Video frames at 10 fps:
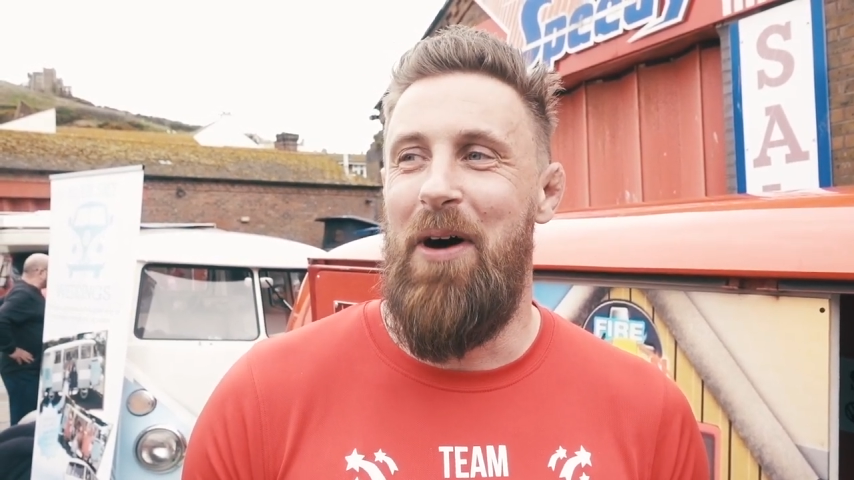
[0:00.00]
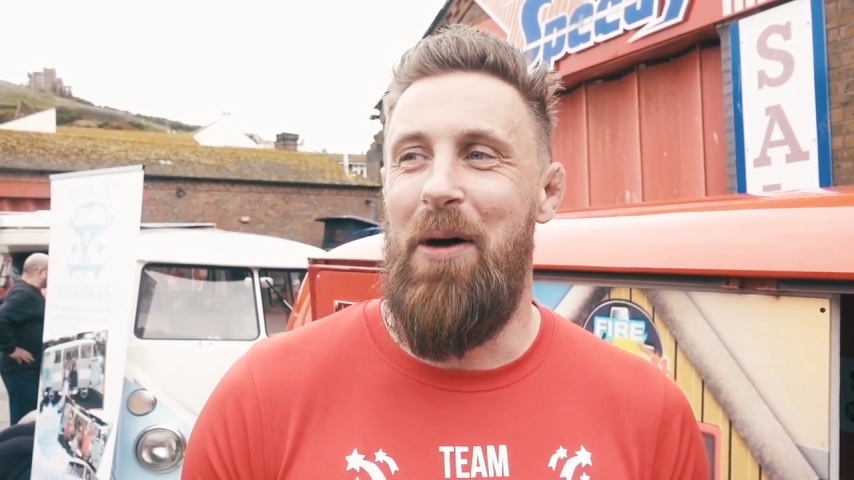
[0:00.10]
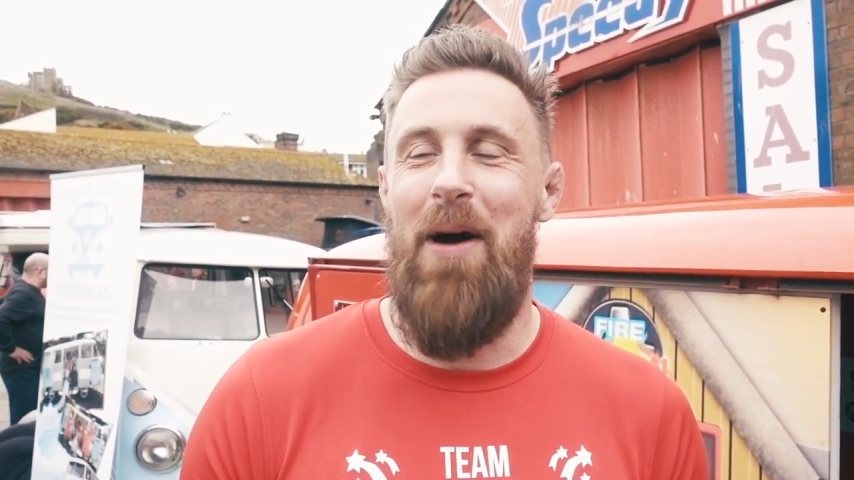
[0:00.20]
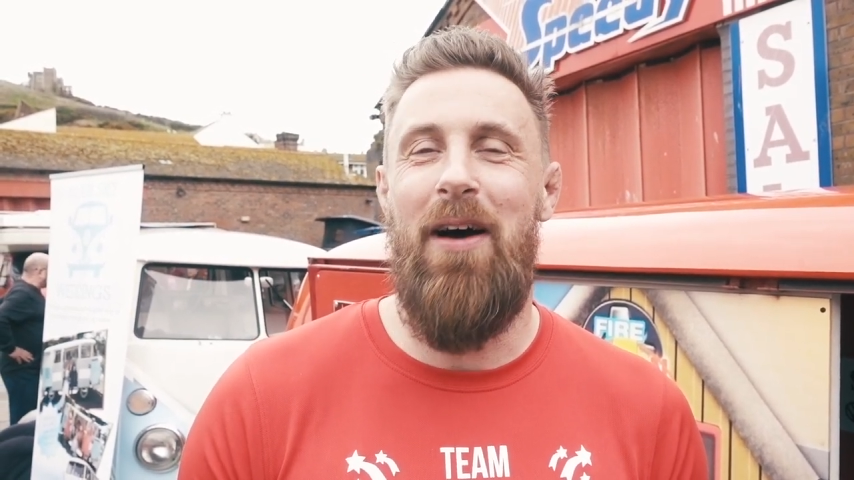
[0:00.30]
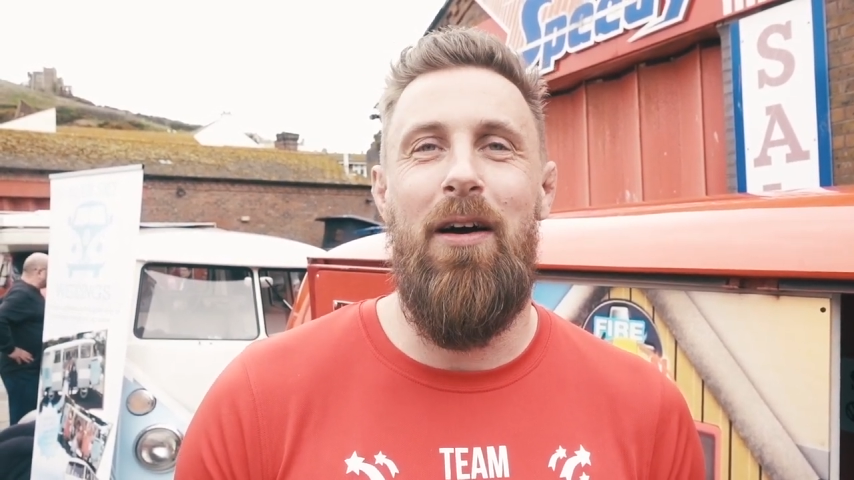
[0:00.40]

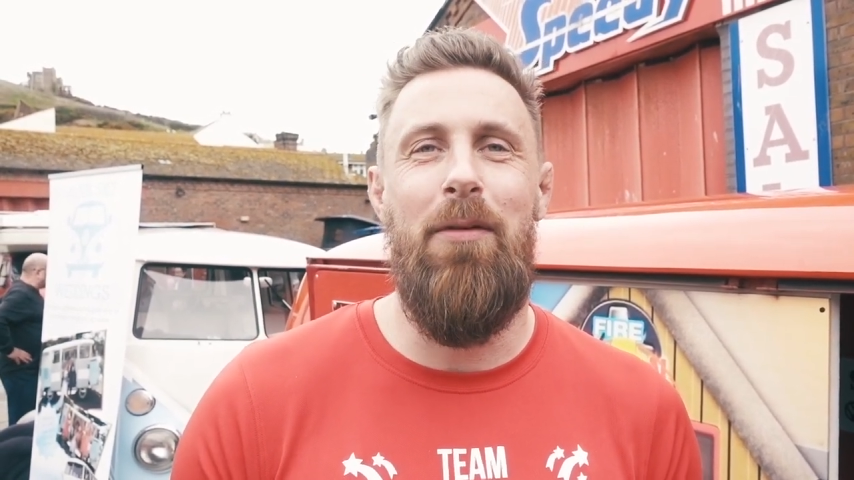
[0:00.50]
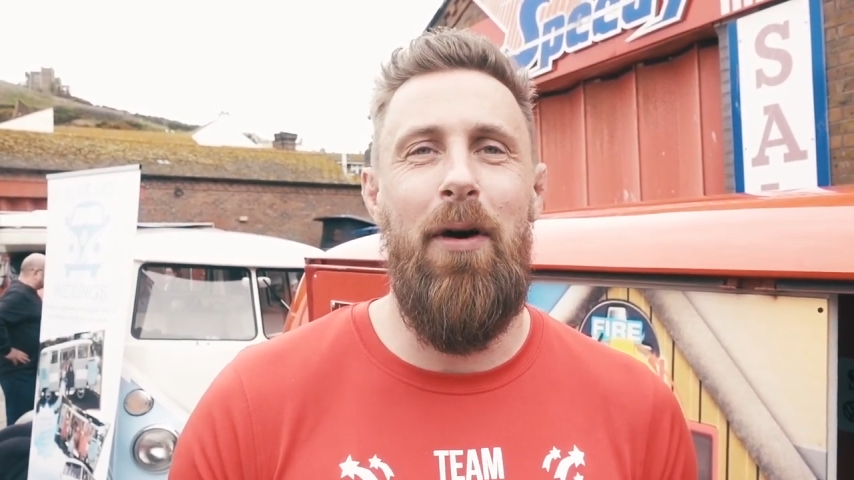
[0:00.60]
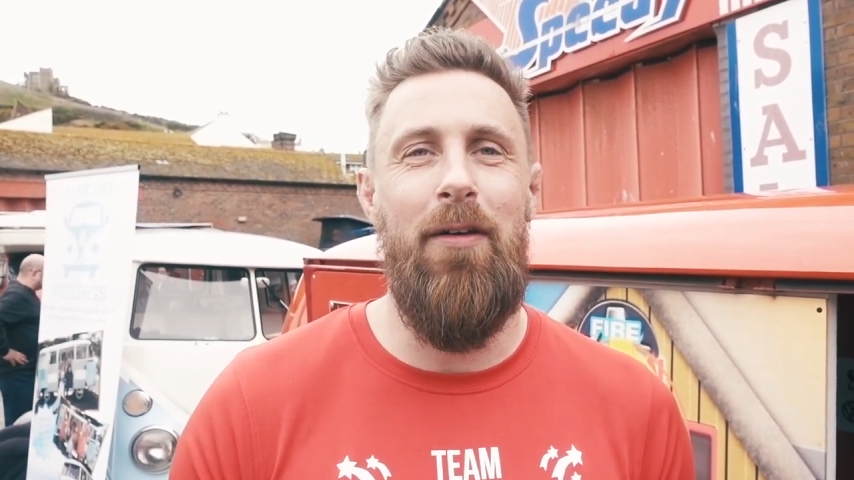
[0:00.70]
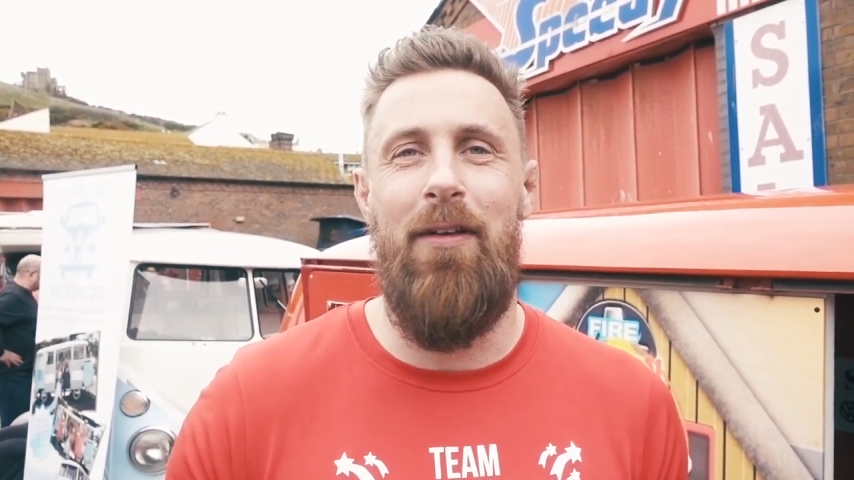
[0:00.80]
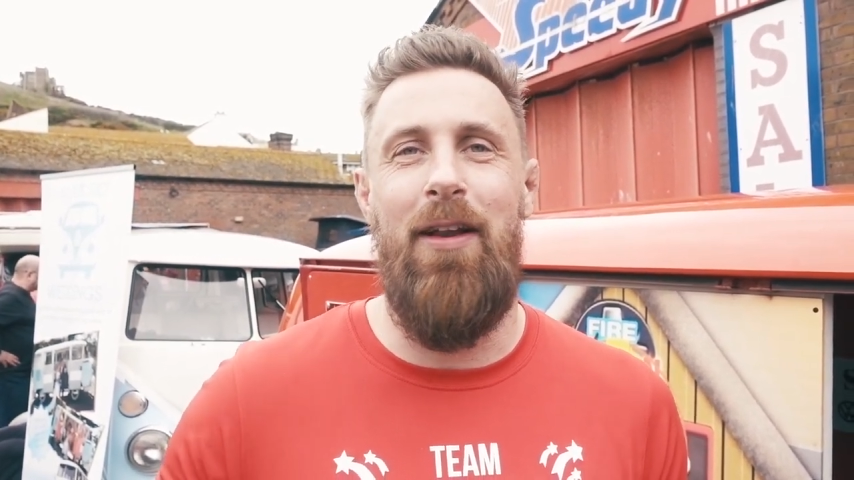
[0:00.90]
about going
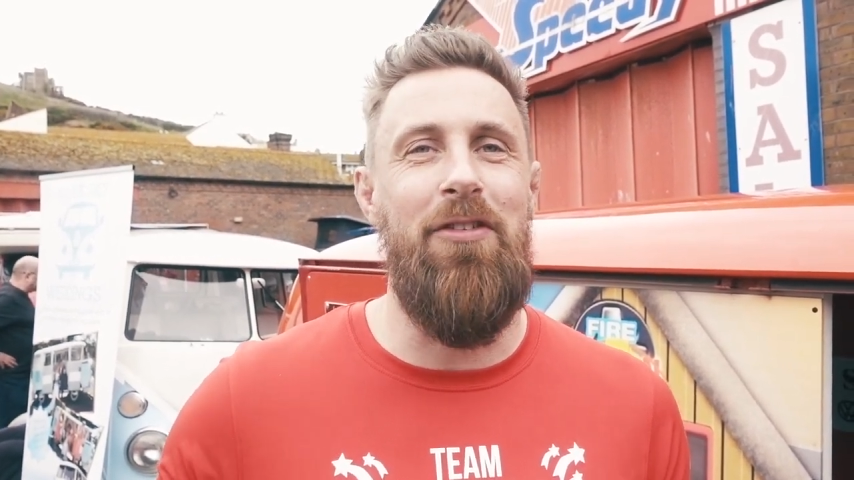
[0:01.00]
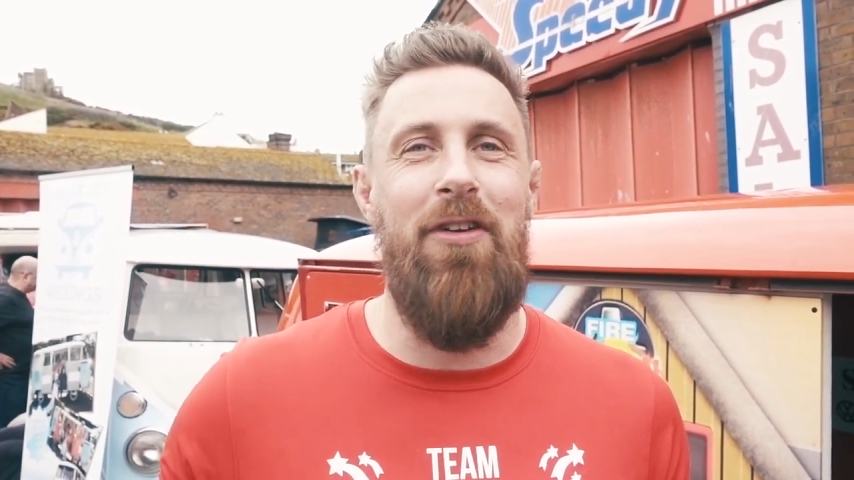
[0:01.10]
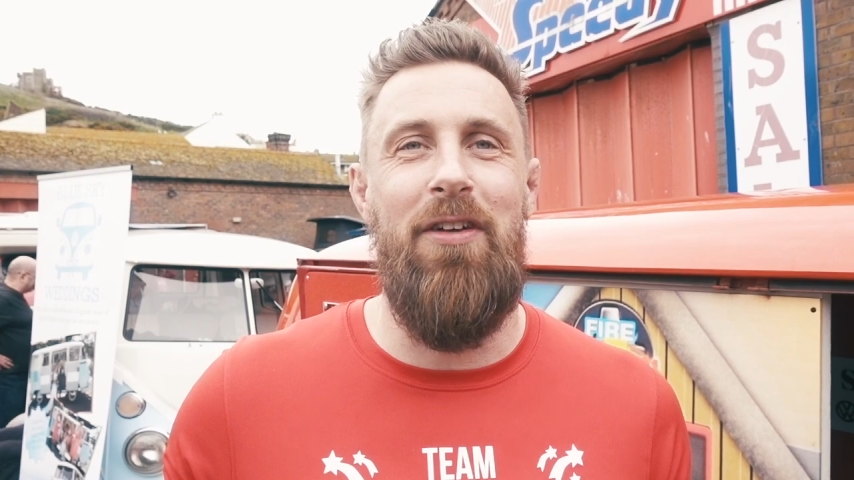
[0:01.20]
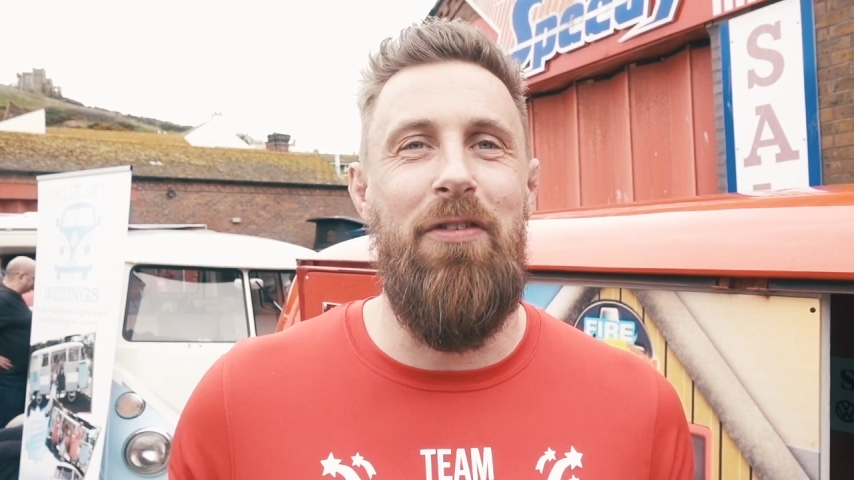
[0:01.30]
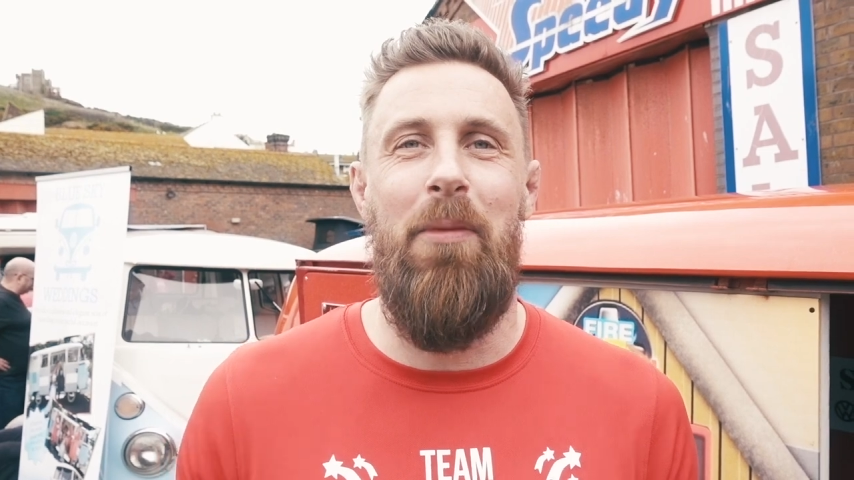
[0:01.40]
past it,
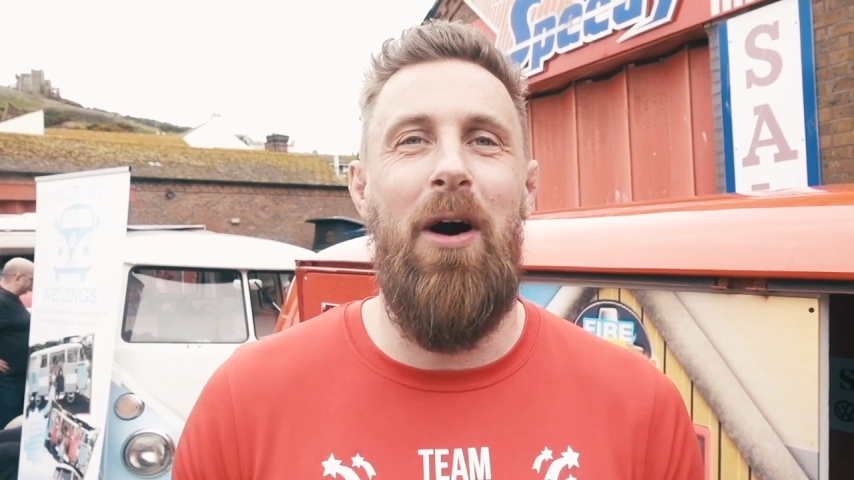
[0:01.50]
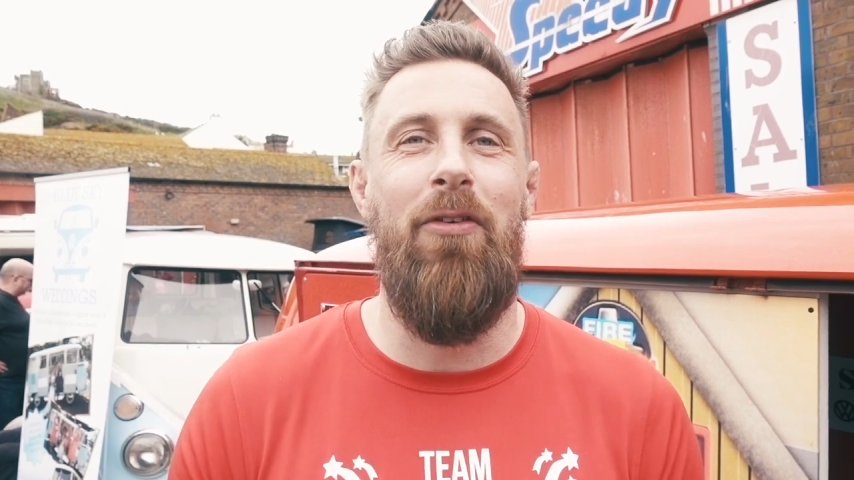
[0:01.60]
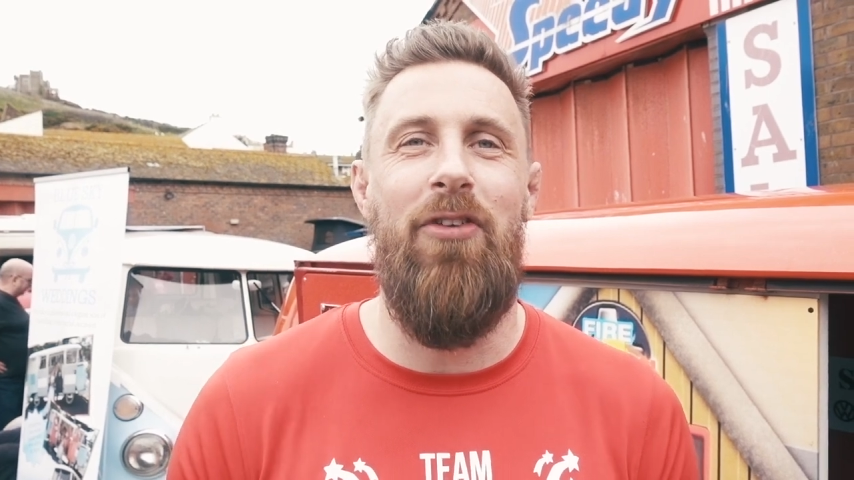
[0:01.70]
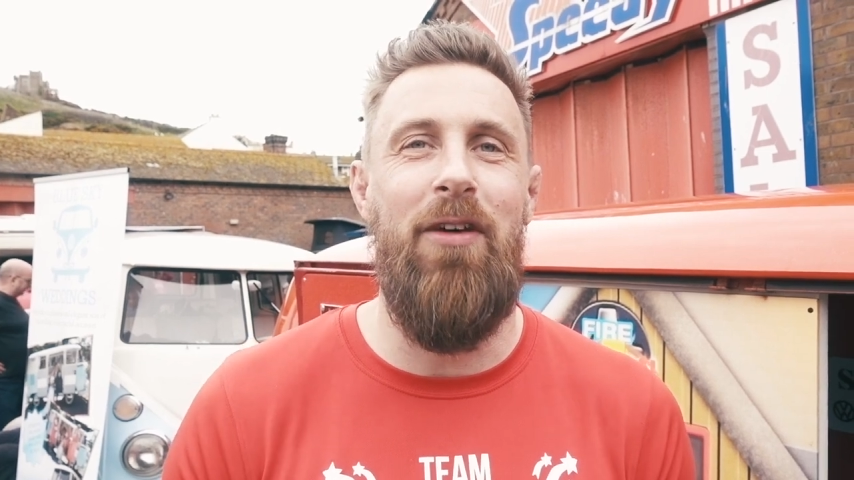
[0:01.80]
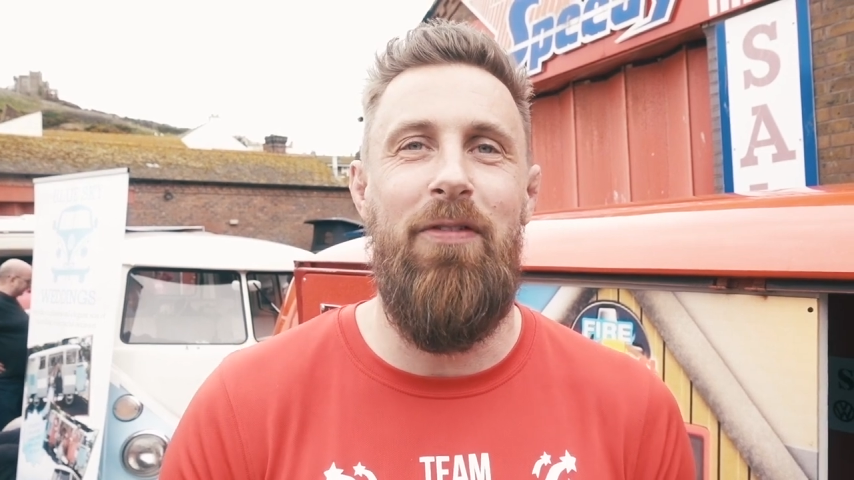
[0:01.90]
literally for
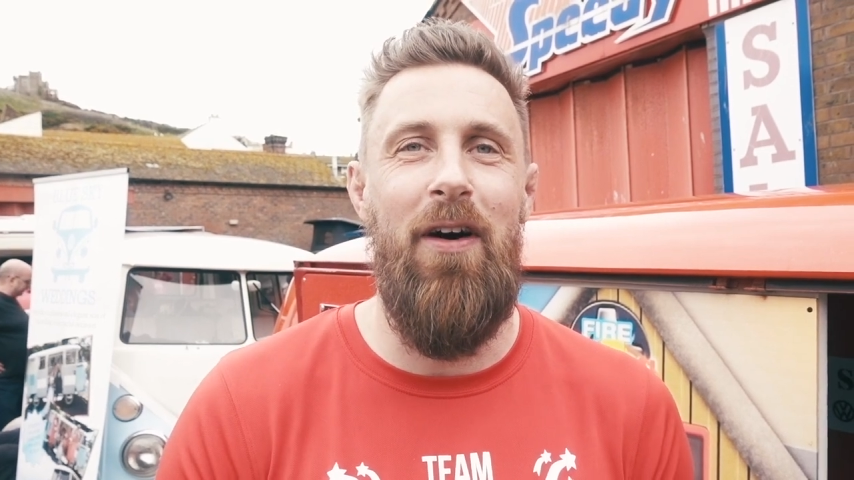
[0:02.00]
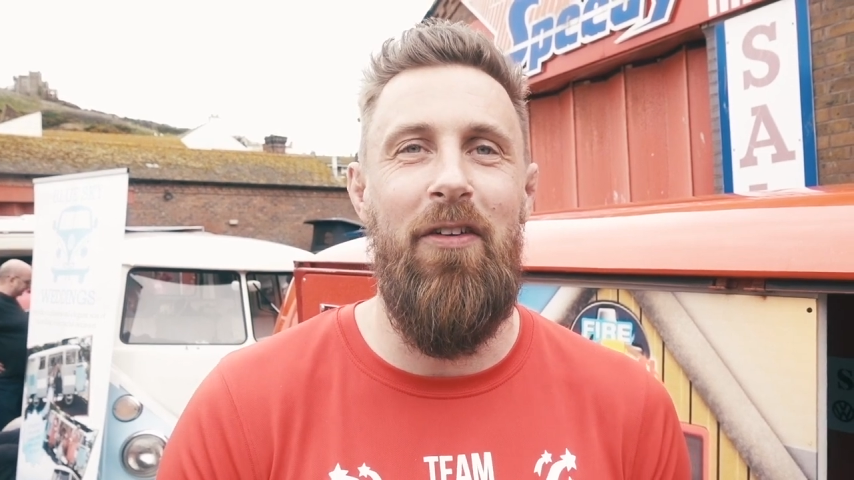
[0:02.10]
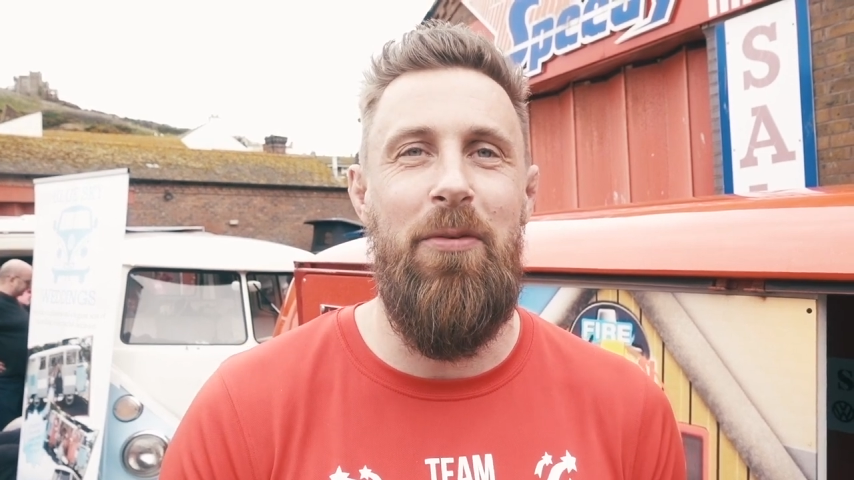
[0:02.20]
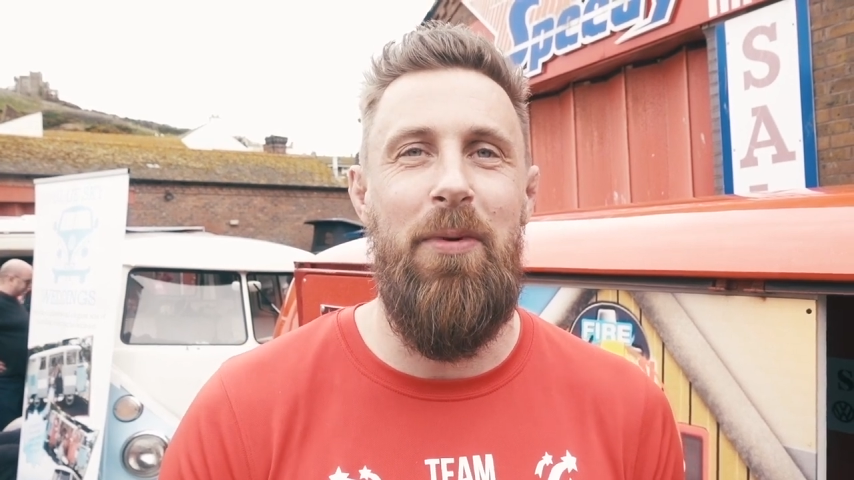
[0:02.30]
miles in advance.